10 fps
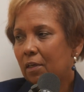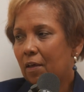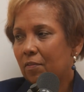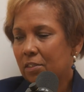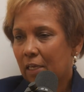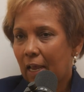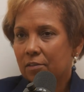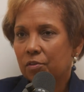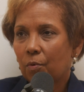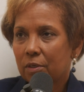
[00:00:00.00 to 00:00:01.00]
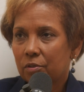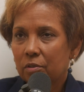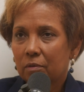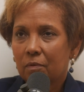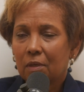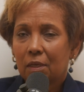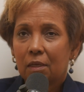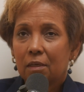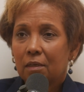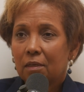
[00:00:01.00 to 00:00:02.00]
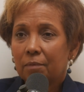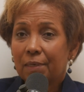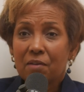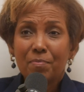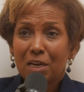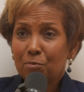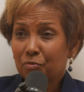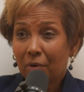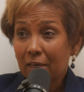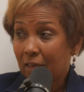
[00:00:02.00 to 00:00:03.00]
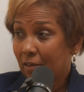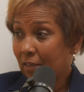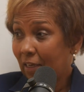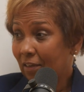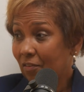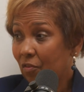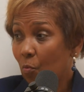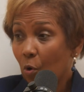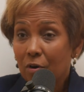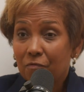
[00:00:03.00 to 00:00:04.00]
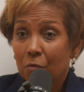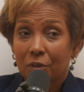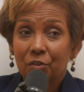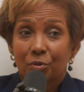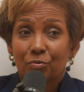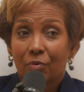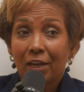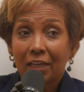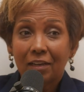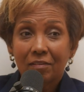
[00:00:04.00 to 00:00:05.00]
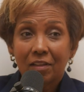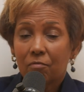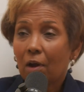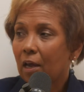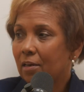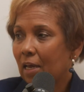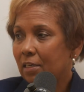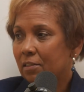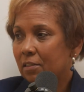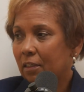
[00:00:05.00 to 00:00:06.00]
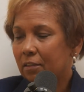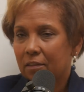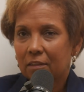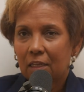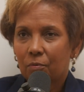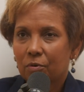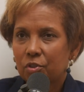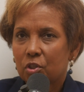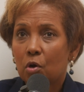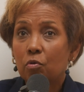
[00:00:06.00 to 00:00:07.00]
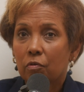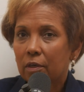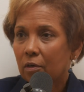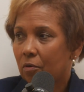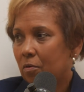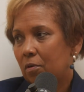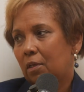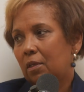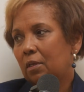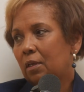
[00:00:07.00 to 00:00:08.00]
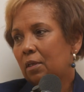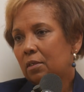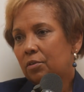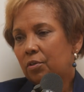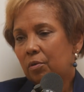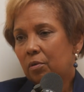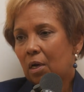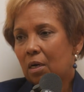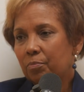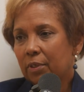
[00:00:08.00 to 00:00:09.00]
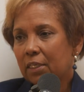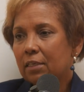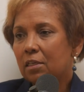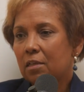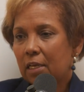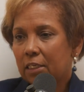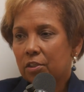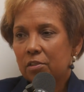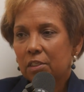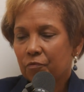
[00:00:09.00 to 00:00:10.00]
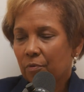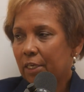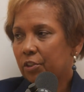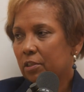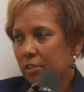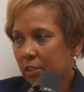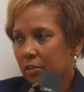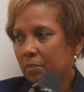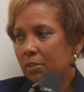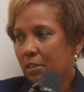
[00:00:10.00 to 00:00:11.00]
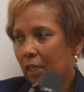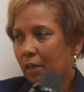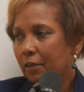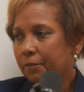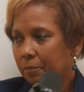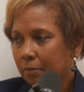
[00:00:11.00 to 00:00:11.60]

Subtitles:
And the task was but everybody was ready. Like the workforce was ready. They recognized that they were so critical to protecting the nation's information and systems and data.